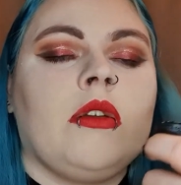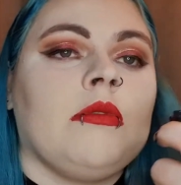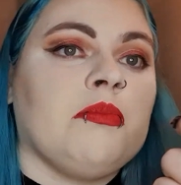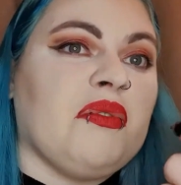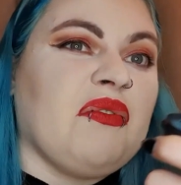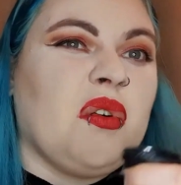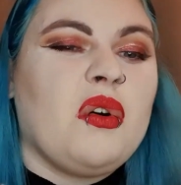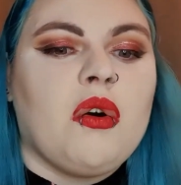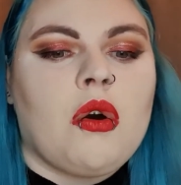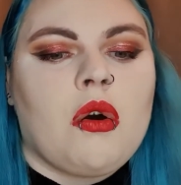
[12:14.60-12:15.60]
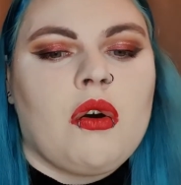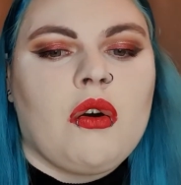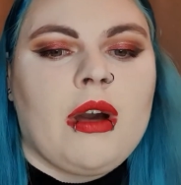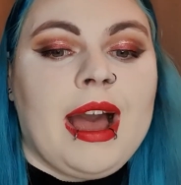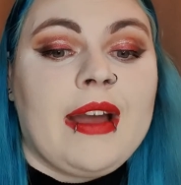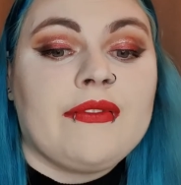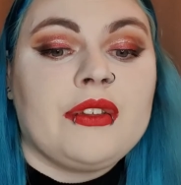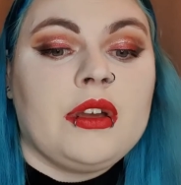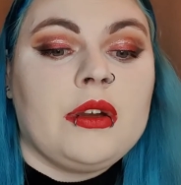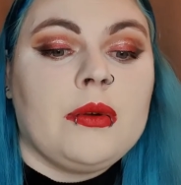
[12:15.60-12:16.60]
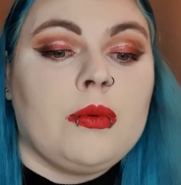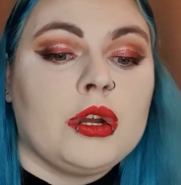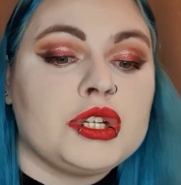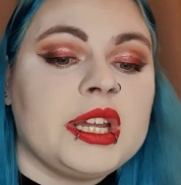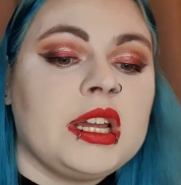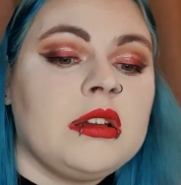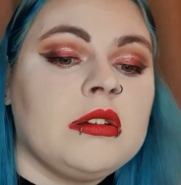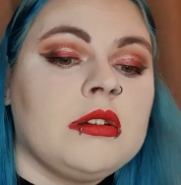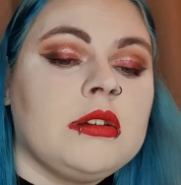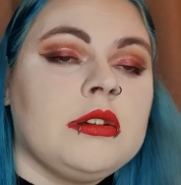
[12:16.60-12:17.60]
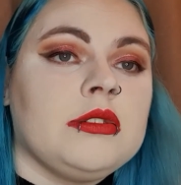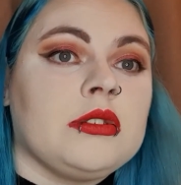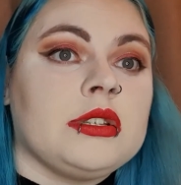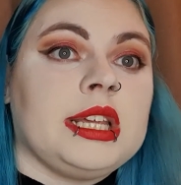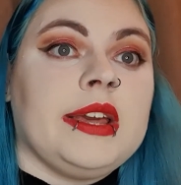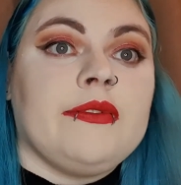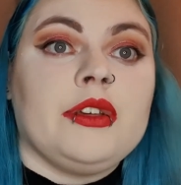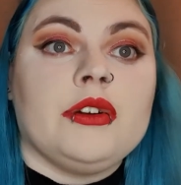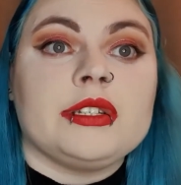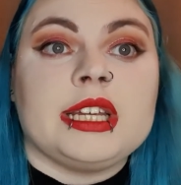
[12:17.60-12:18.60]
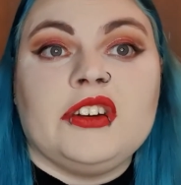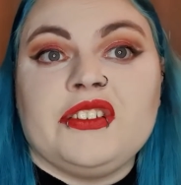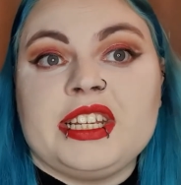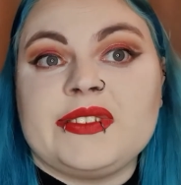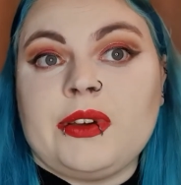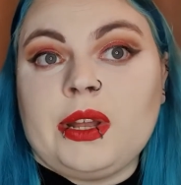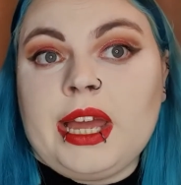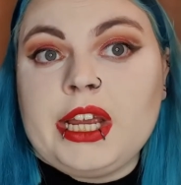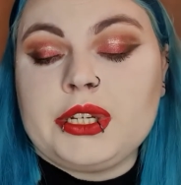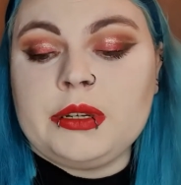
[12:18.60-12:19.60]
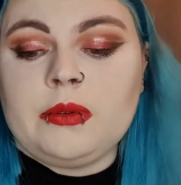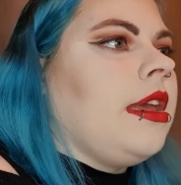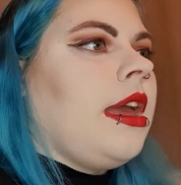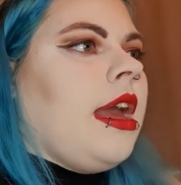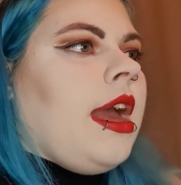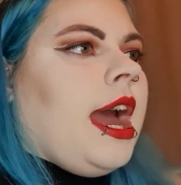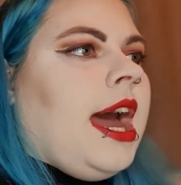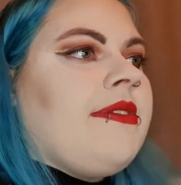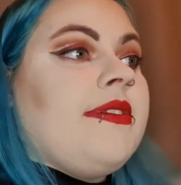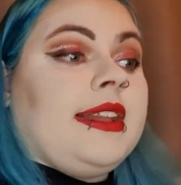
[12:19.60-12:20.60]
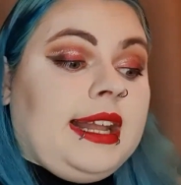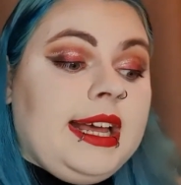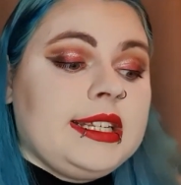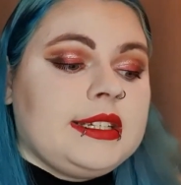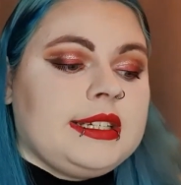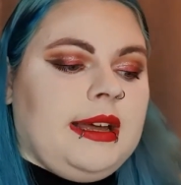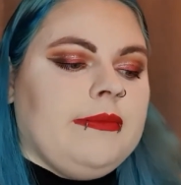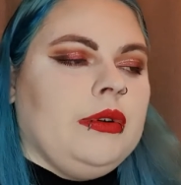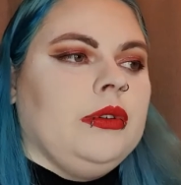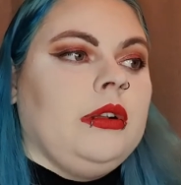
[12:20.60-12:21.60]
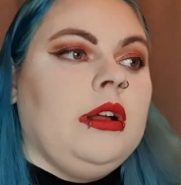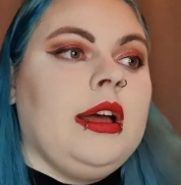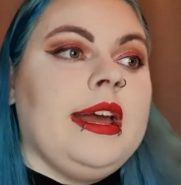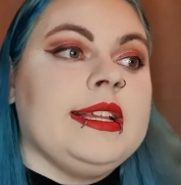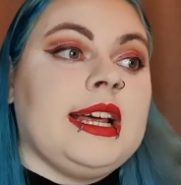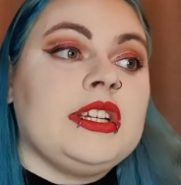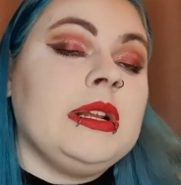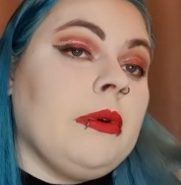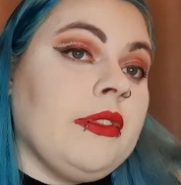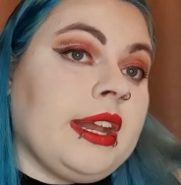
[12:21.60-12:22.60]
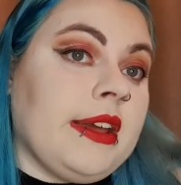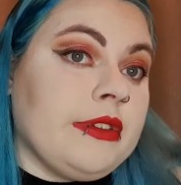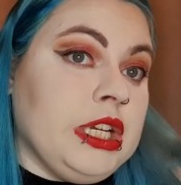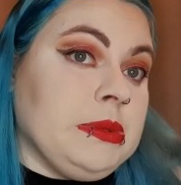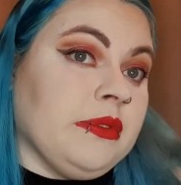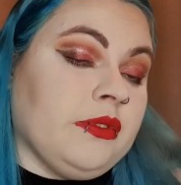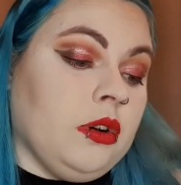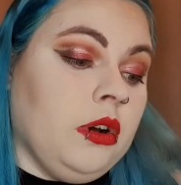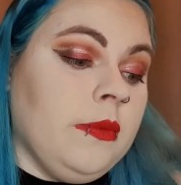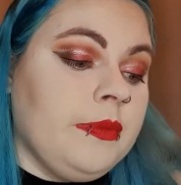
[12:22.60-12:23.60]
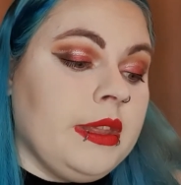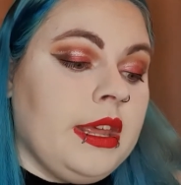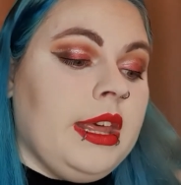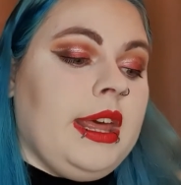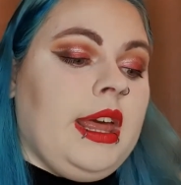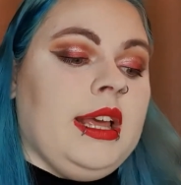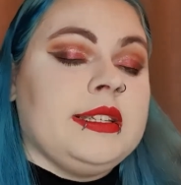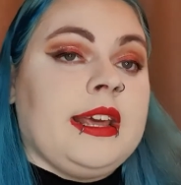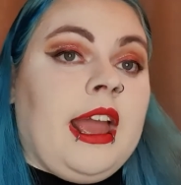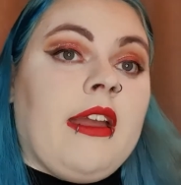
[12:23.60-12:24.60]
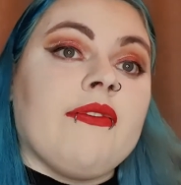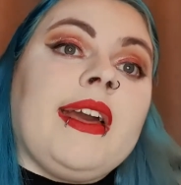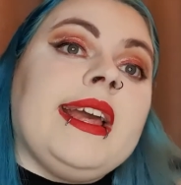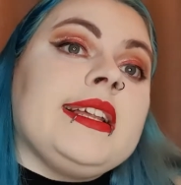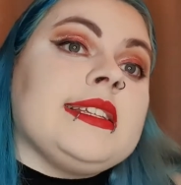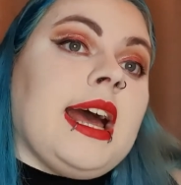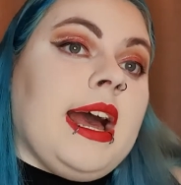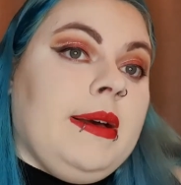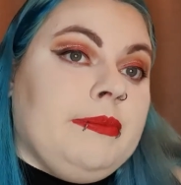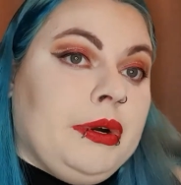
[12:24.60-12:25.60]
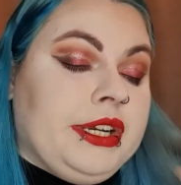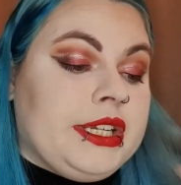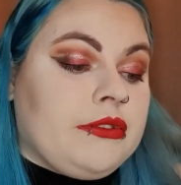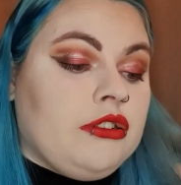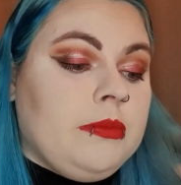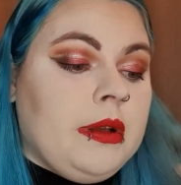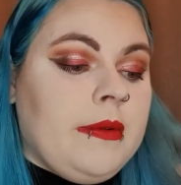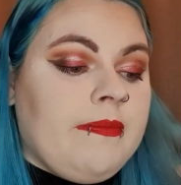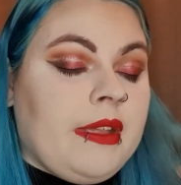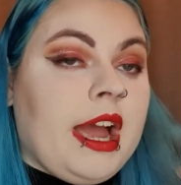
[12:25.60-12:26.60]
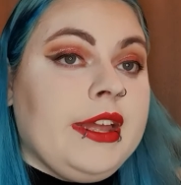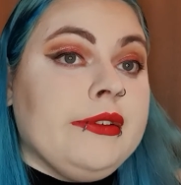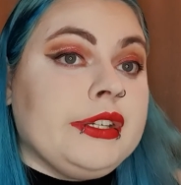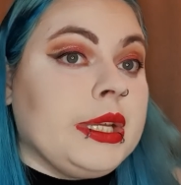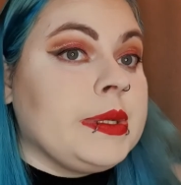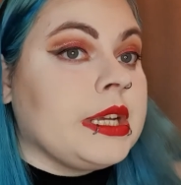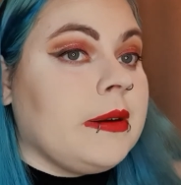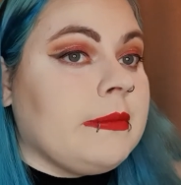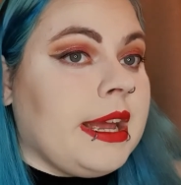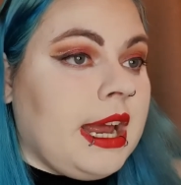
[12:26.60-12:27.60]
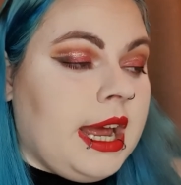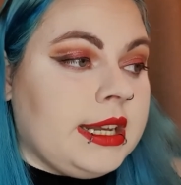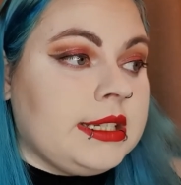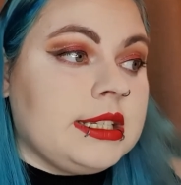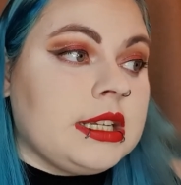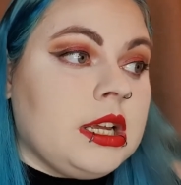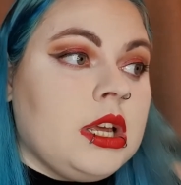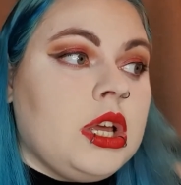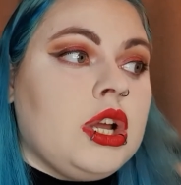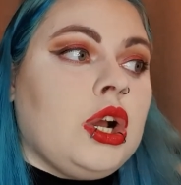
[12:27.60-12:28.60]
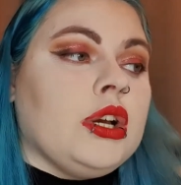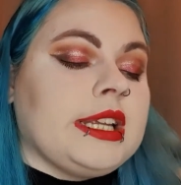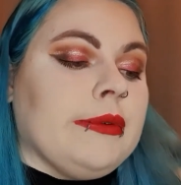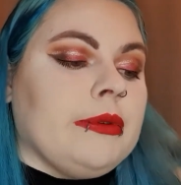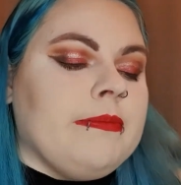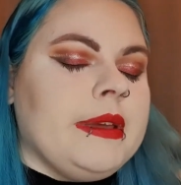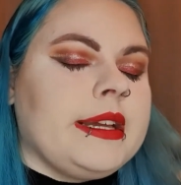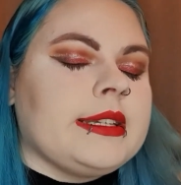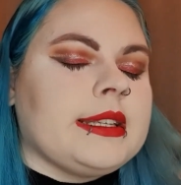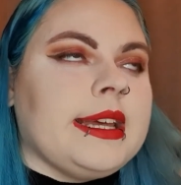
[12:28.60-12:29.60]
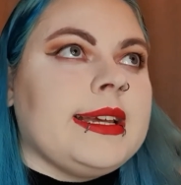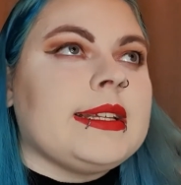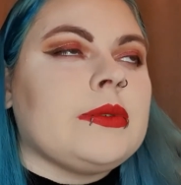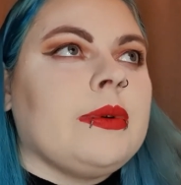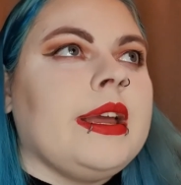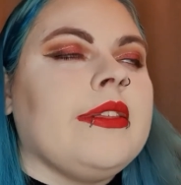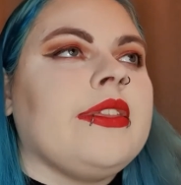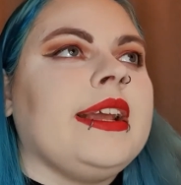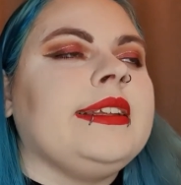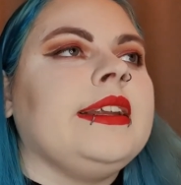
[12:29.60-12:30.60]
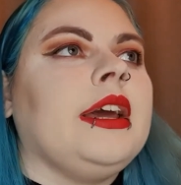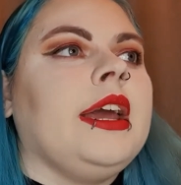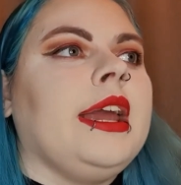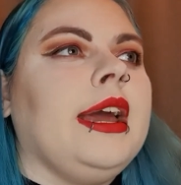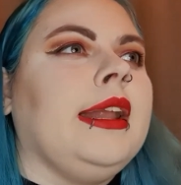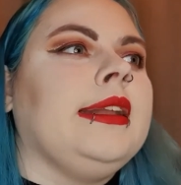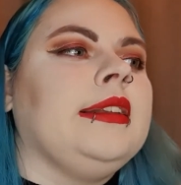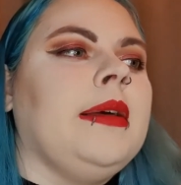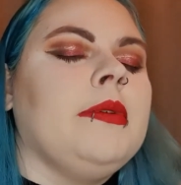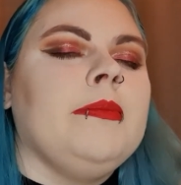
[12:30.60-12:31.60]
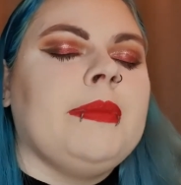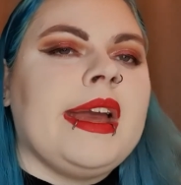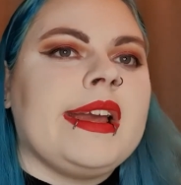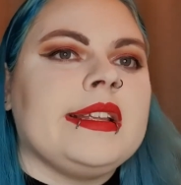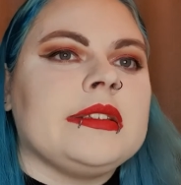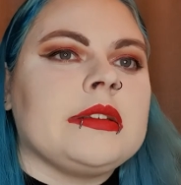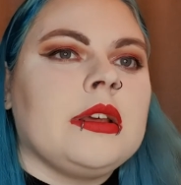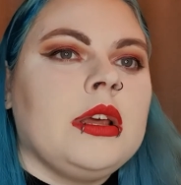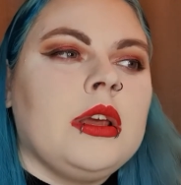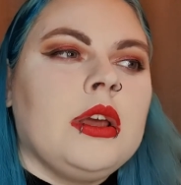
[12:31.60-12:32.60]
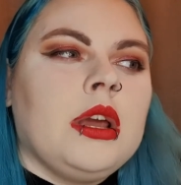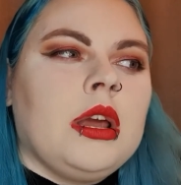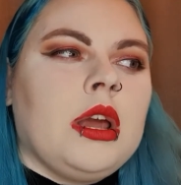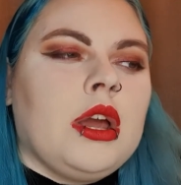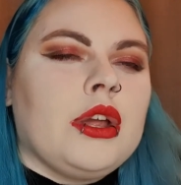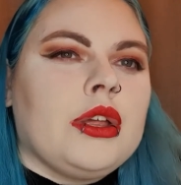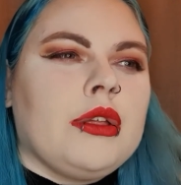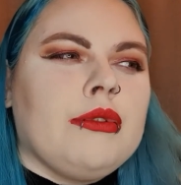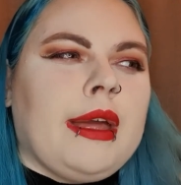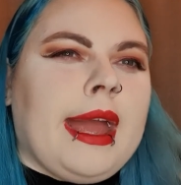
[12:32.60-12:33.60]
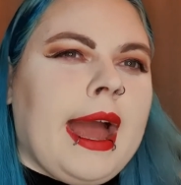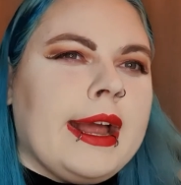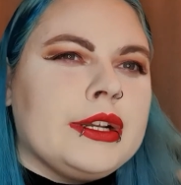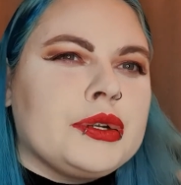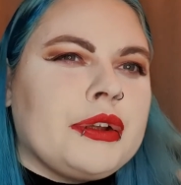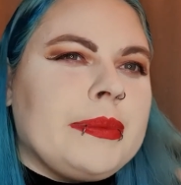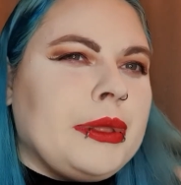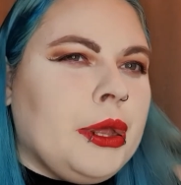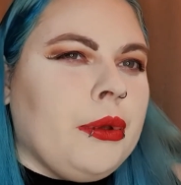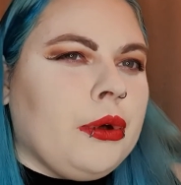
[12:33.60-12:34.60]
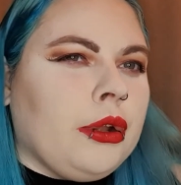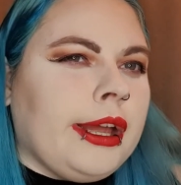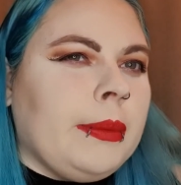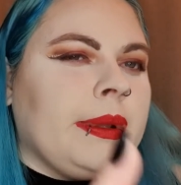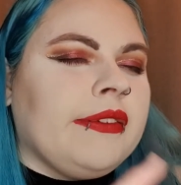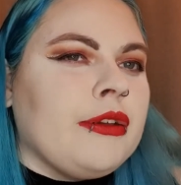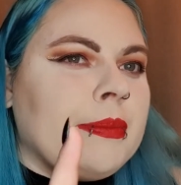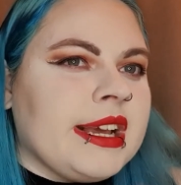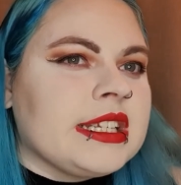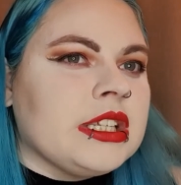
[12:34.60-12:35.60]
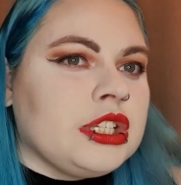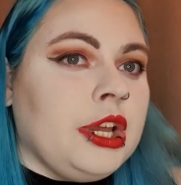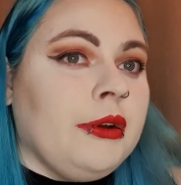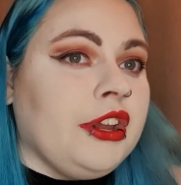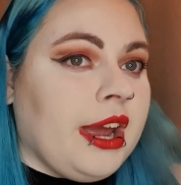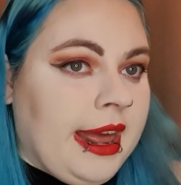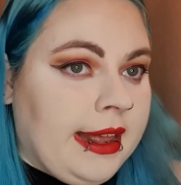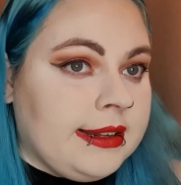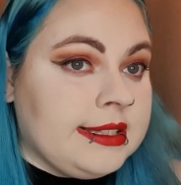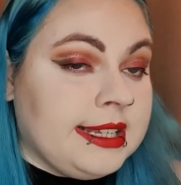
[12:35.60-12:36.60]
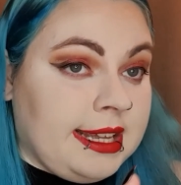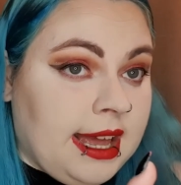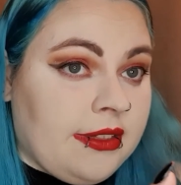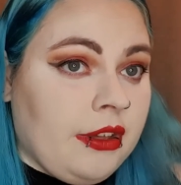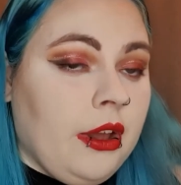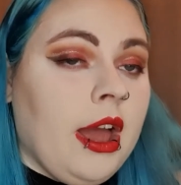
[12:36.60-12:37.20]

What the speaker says: before or after washing, just to give yourself an exfoliation. And then the last sample is actually one that I've used before. It's a face and body scrub. I used to use it on my hands because I would mix this with, they did a lemon based like hand cream cuticle oil, but if you mix the two in your hand together